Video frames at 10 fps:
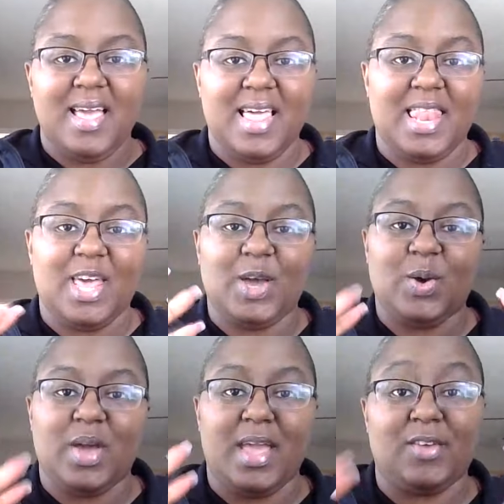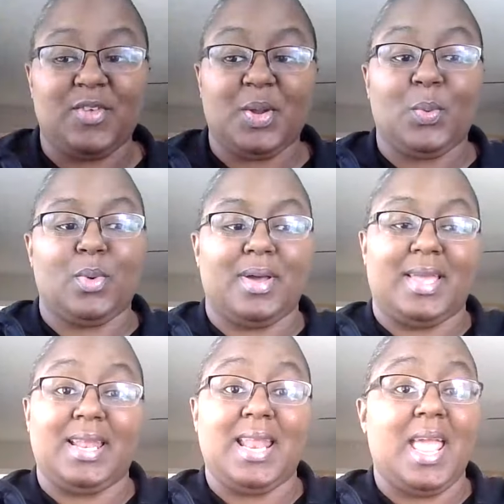Hello
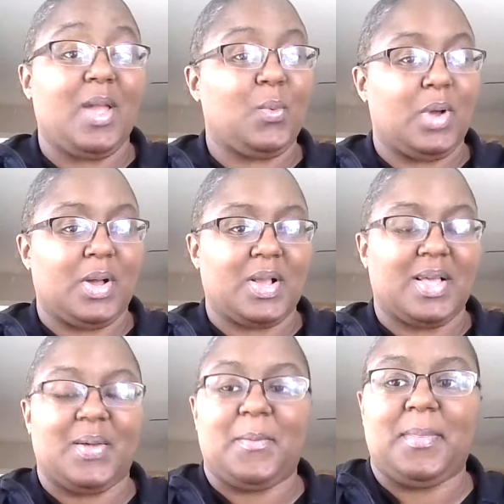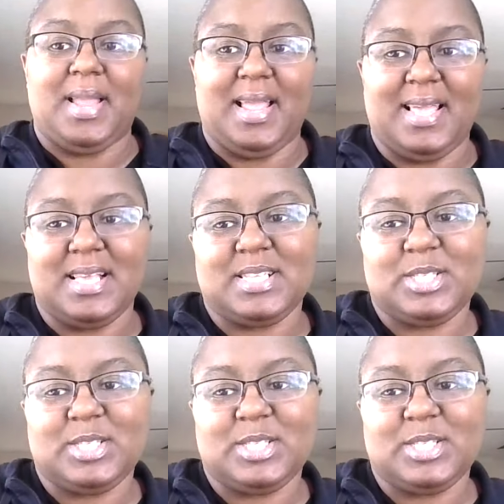everyone and welcome back